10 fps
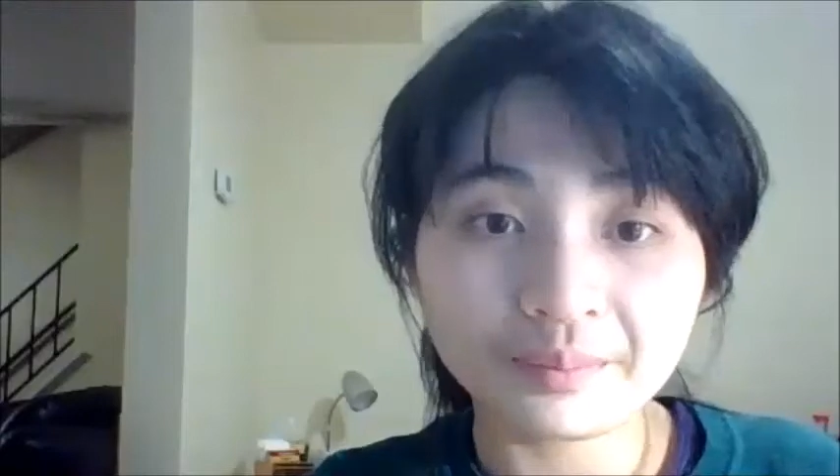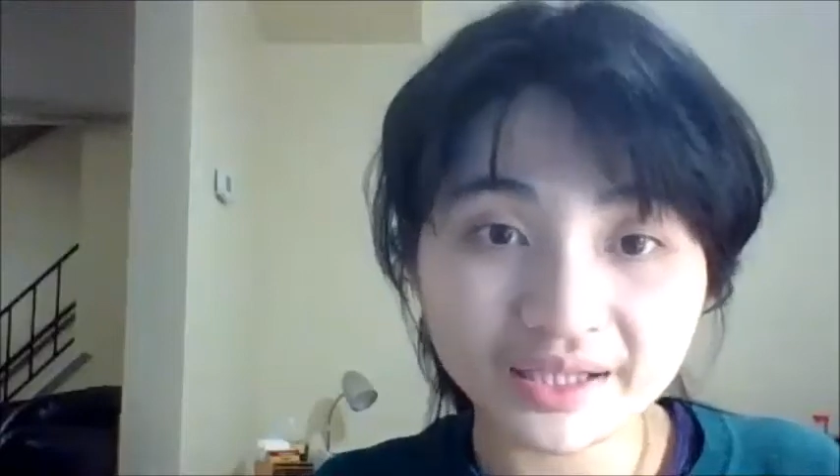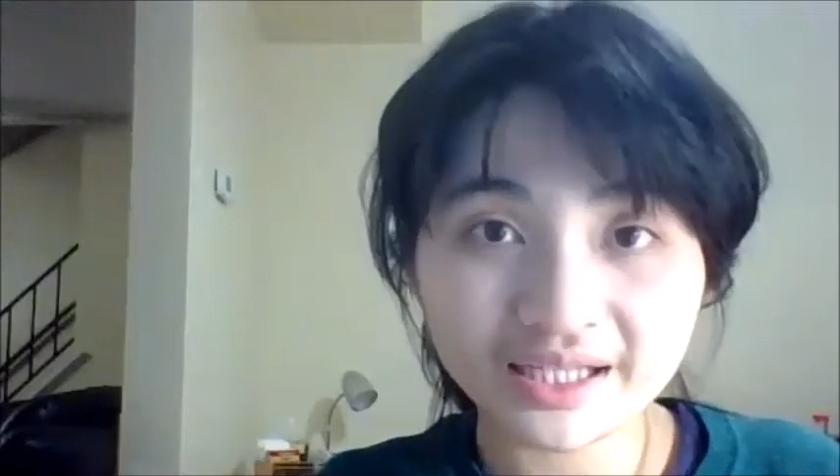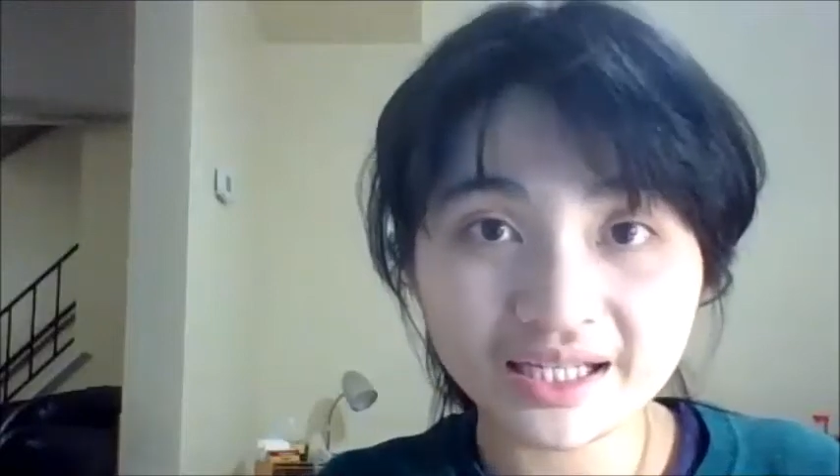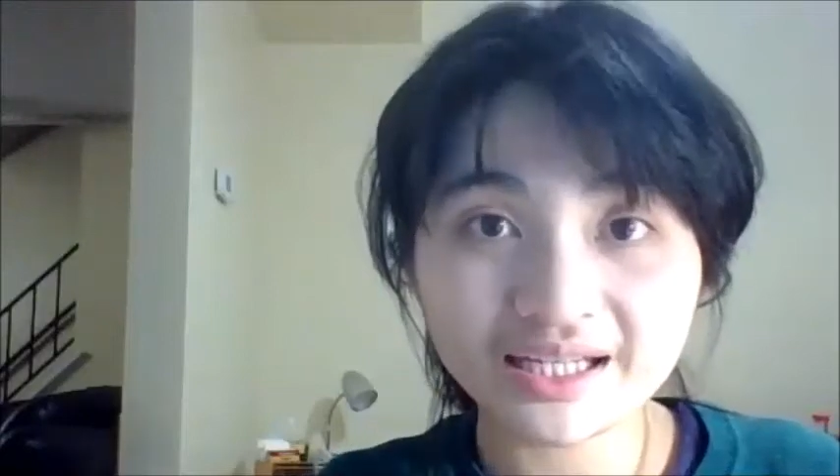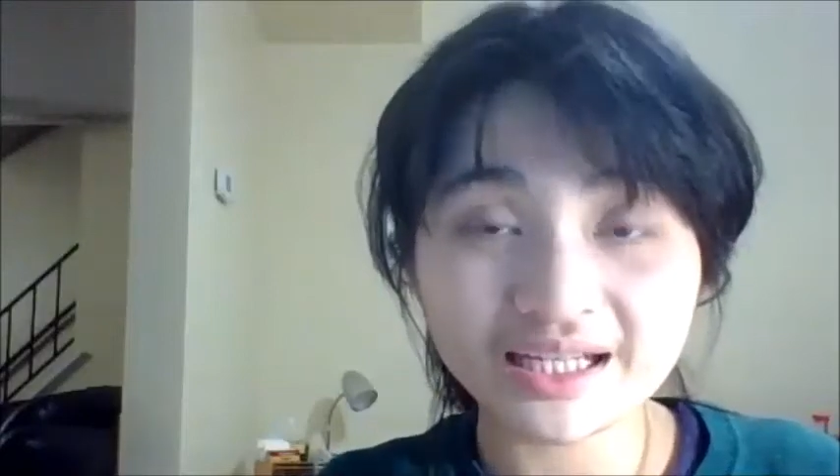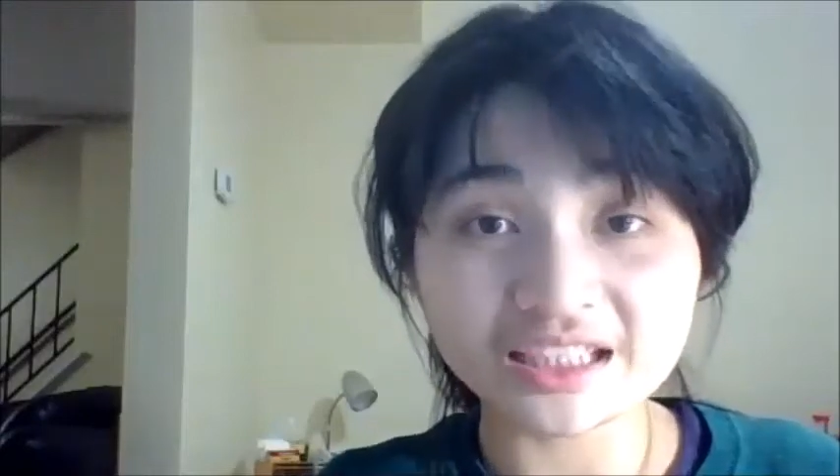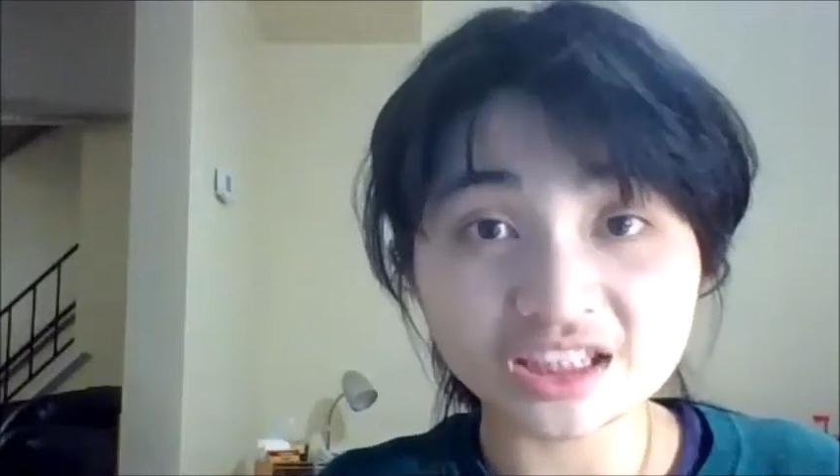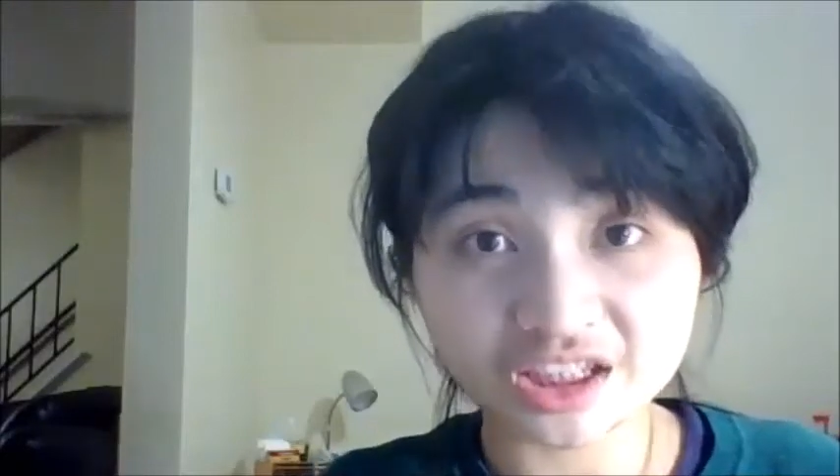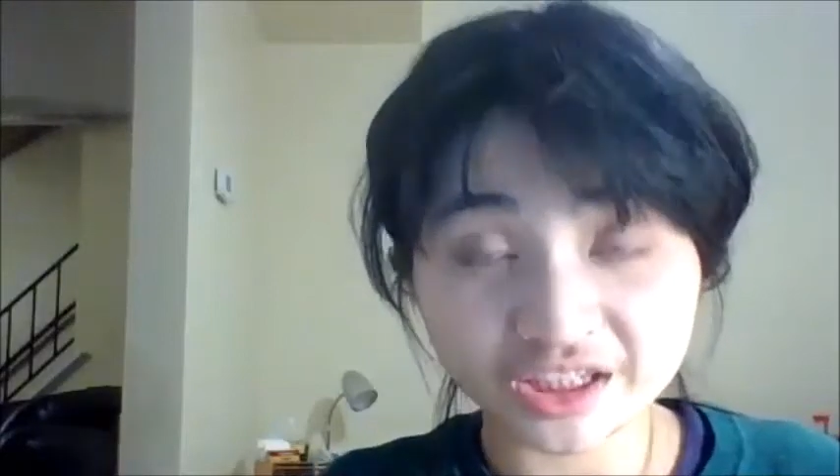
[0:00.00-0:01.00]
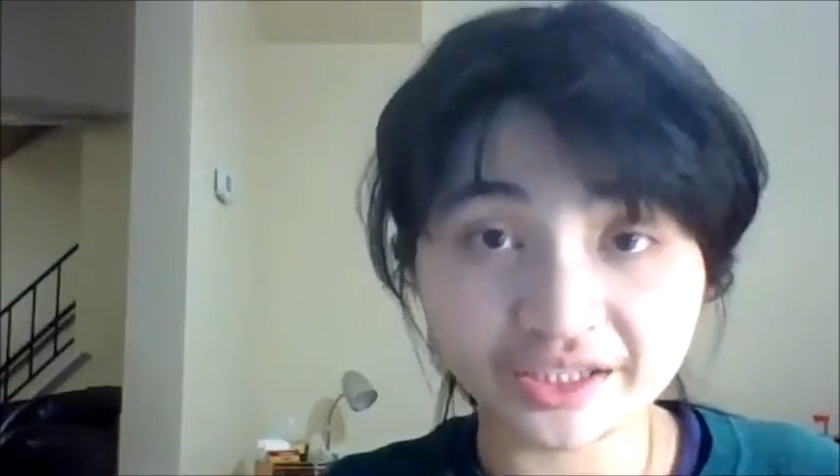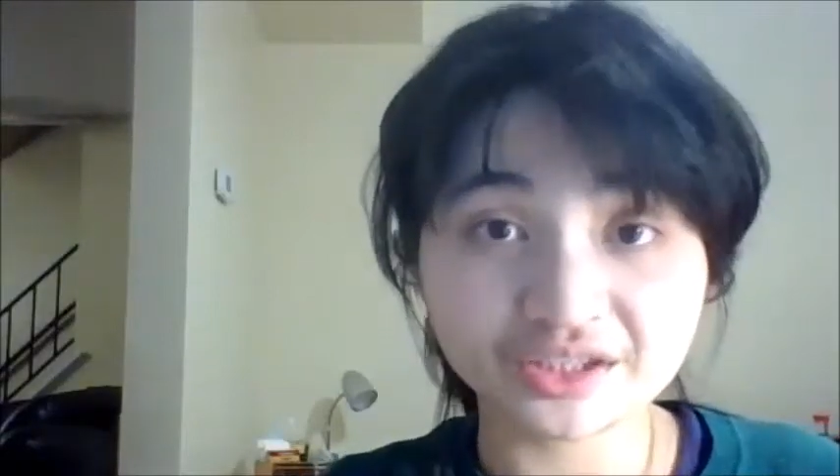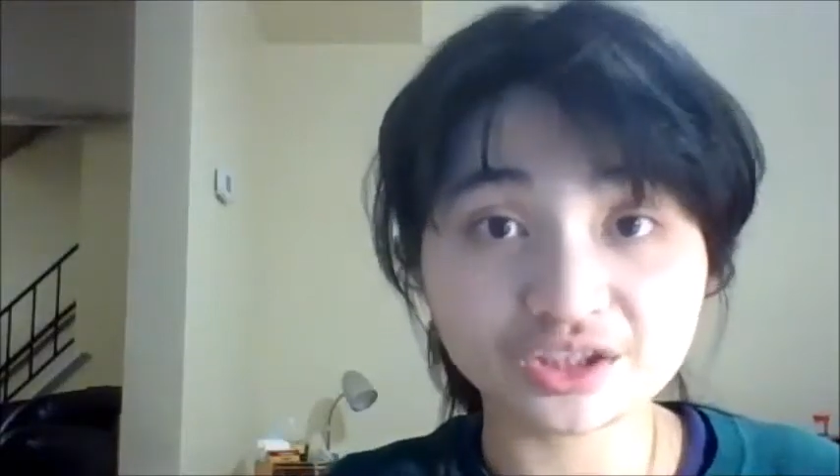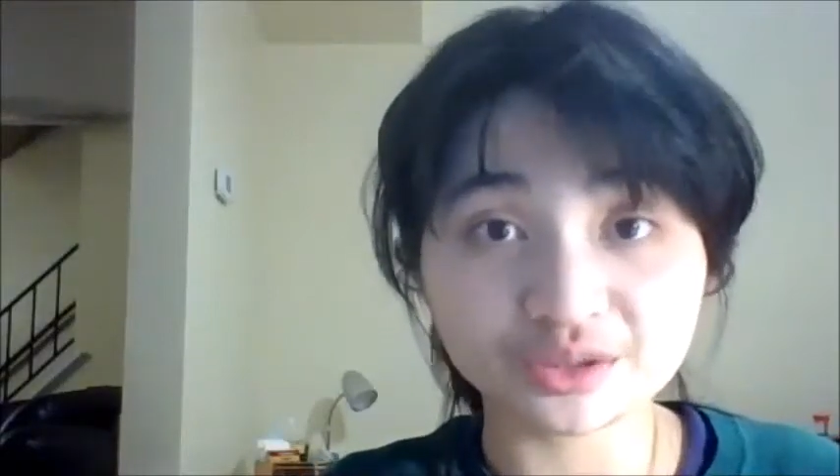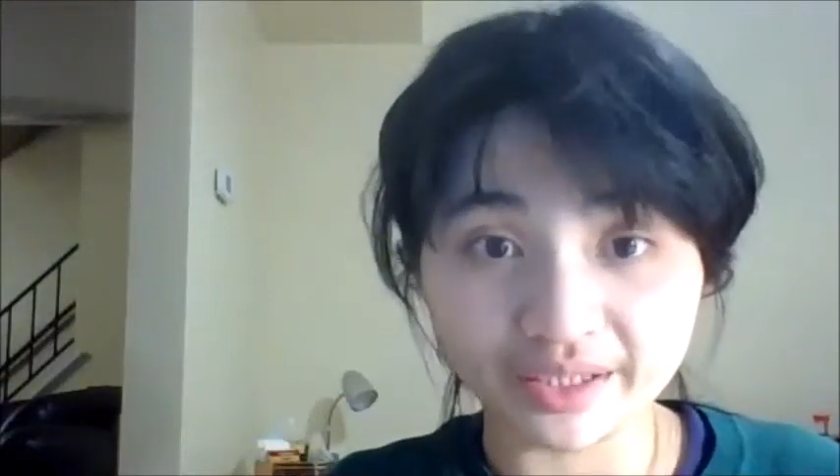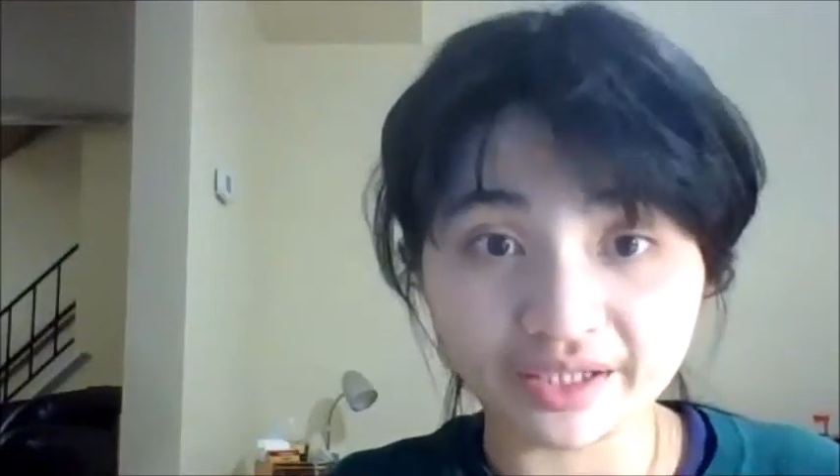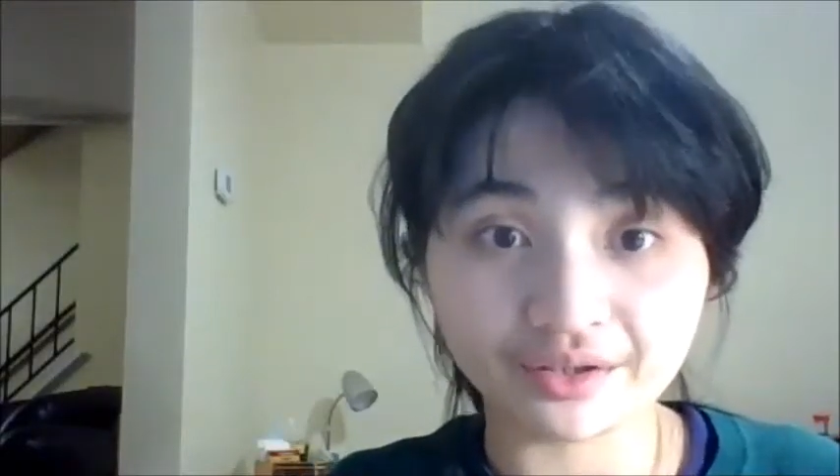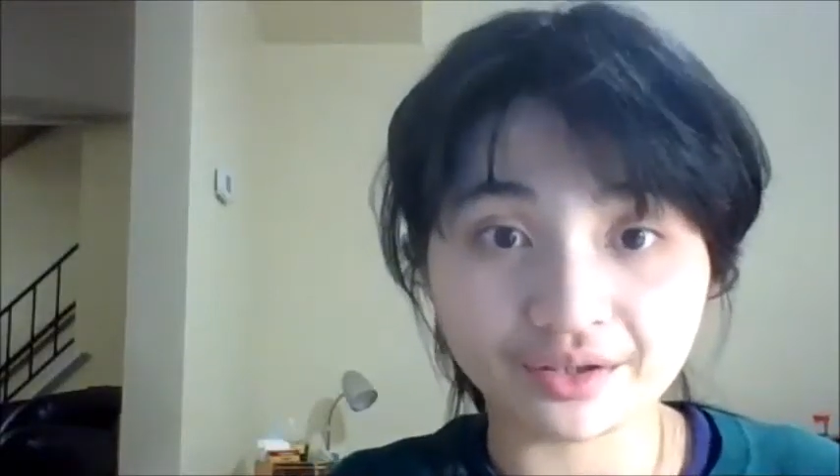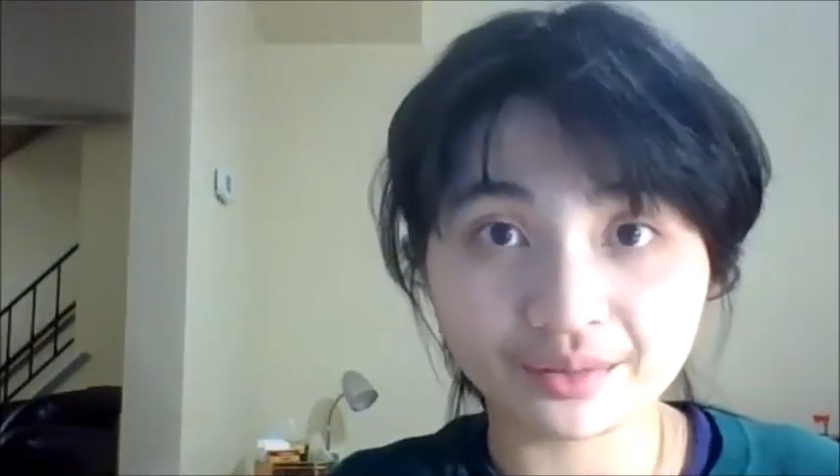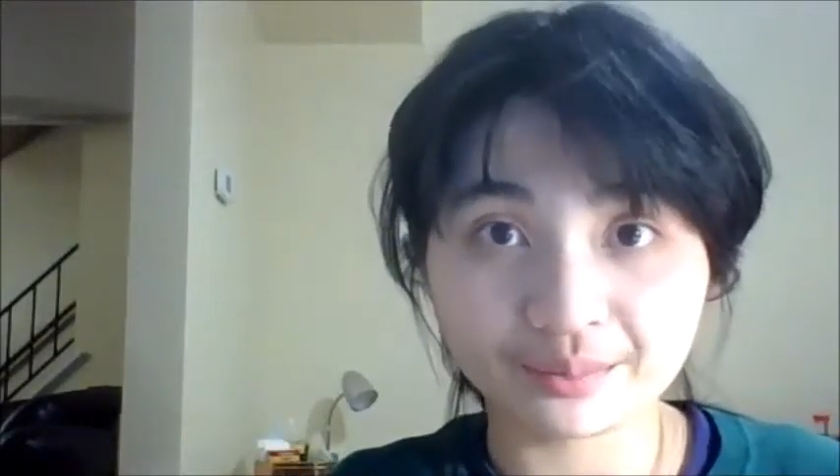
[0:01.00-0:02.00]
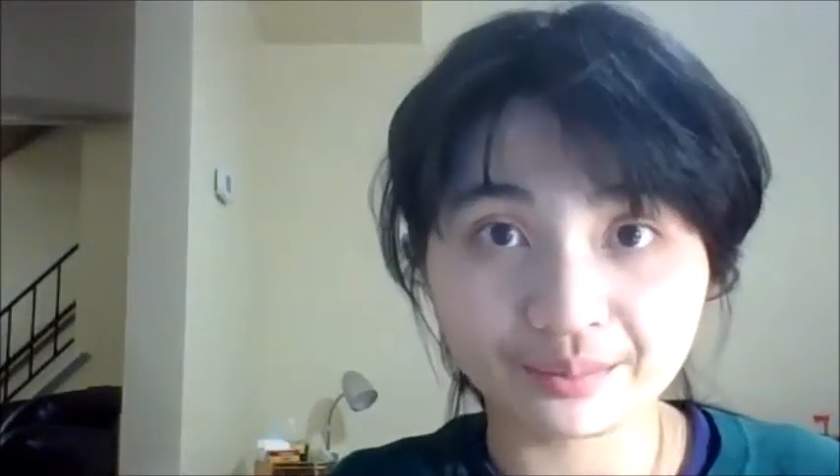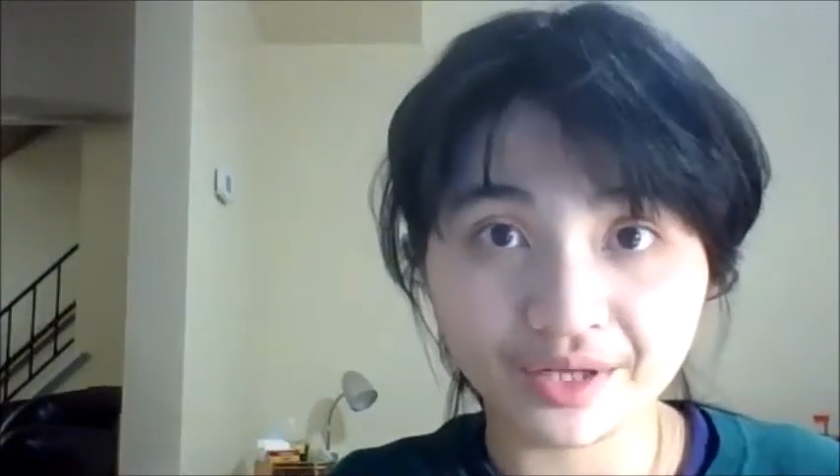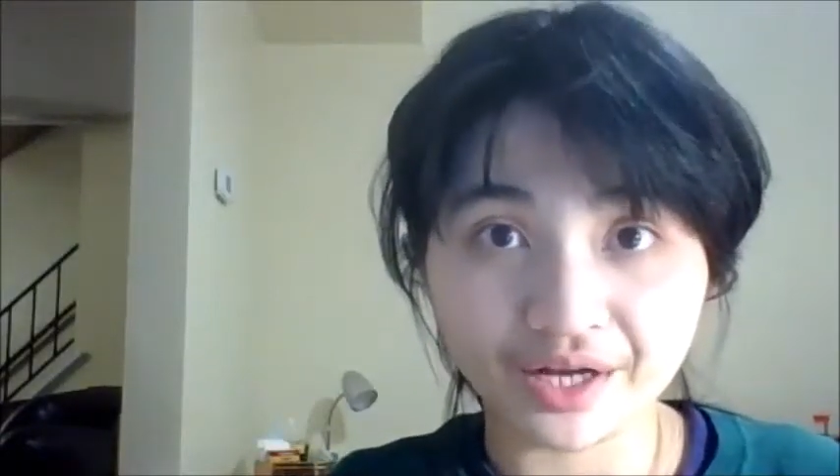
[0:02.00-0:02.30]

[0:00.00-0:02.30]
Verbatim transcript: Being a change maker